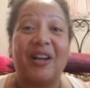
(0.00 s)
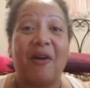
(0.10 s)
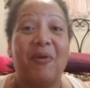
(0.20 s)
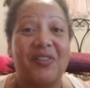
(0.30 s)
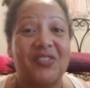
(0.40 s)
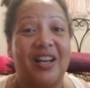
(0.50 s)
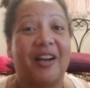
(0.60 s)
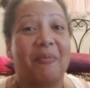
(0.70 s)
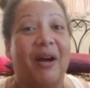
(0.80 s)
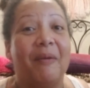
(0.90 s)
I wanted to
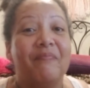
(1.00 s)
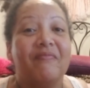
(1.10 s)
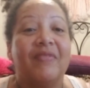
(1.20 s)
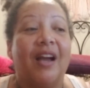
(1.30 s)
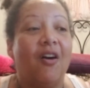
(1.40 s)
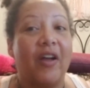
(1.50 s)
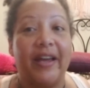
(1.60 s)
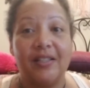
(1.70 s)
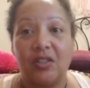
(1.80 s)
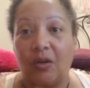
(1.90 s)
talk about.
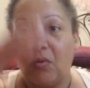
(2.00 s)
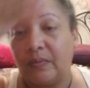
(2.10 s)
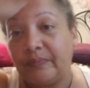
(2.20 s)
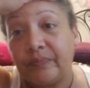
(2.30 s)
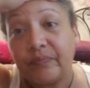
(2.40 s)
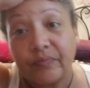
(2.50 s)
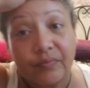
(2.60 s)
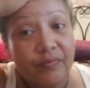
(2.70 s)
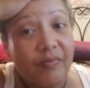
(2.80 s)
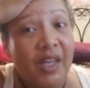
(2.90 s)
Okay, so
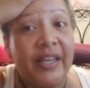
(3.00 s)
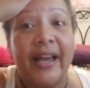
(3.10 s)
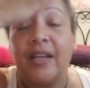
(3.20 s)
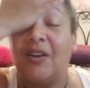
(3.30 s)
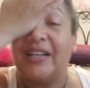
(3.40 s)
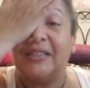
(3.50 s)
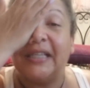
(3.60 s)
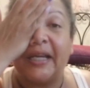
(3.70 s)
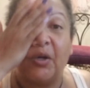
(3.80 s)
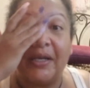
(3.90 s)
yeah, I know, I know,
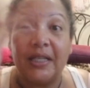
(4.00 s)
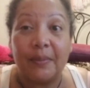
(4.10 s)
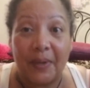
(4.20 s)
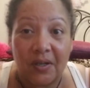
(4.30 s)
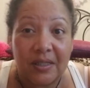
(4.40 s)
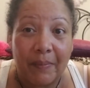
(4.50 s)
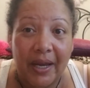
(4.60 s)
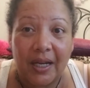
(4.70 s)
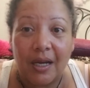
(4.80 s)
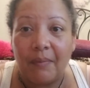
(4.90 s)
I know I need to put on some
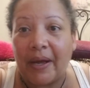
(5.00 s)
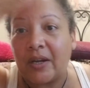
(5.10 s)
makeup.